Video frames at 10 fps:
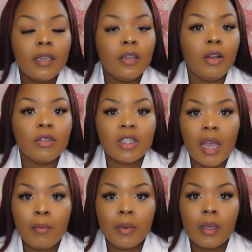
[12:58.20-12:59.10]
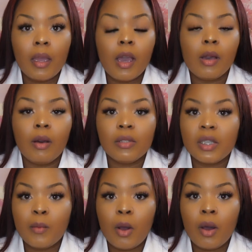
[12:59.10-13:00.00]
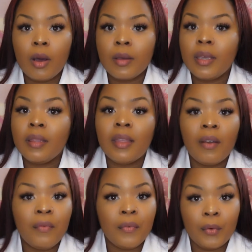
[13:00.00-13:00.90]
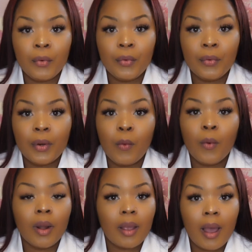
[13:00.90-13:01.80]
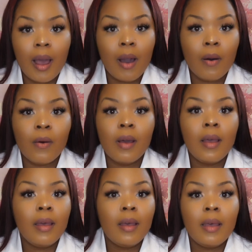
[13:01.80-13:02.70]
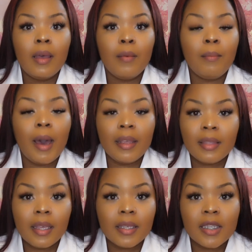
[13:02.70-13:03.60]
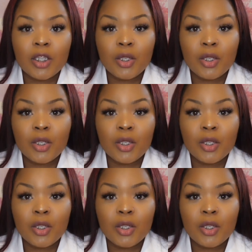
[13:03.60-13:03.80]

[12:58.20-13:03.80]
Go shopping, go to the mall, eat that food, work out, buy things that you